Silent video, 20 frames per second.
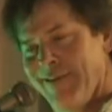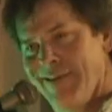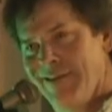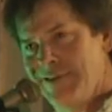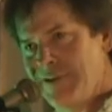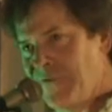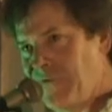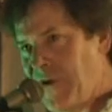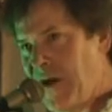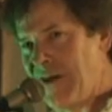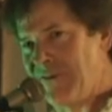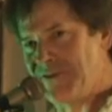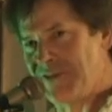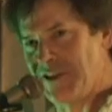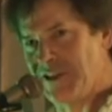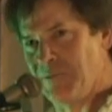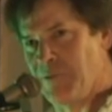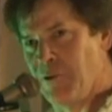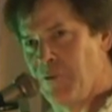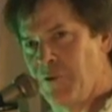It's a
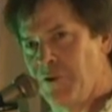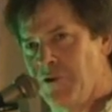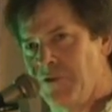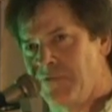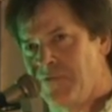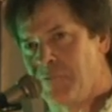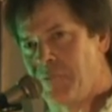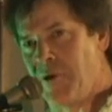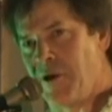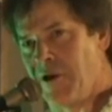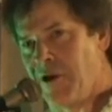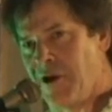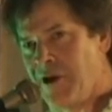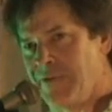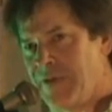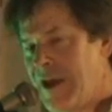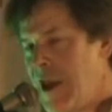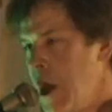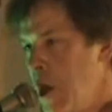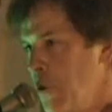five-syllable word for Paul
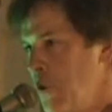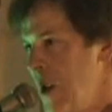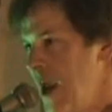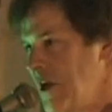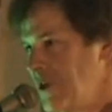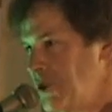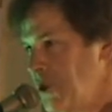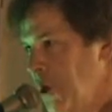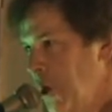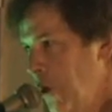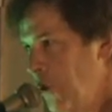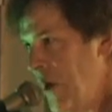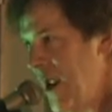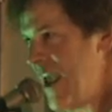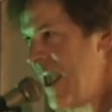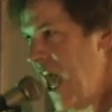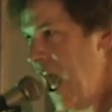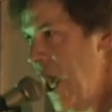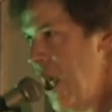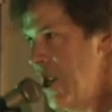Harvey. Rectal
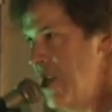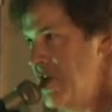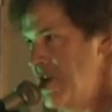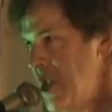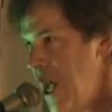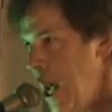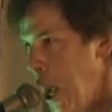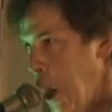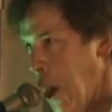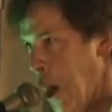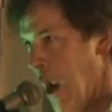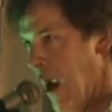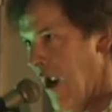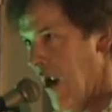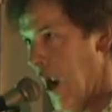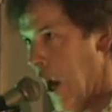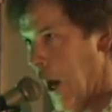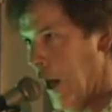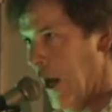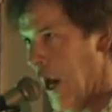
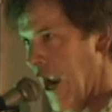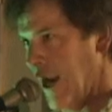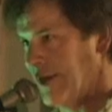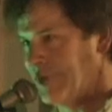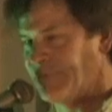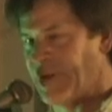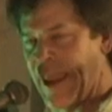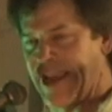razor.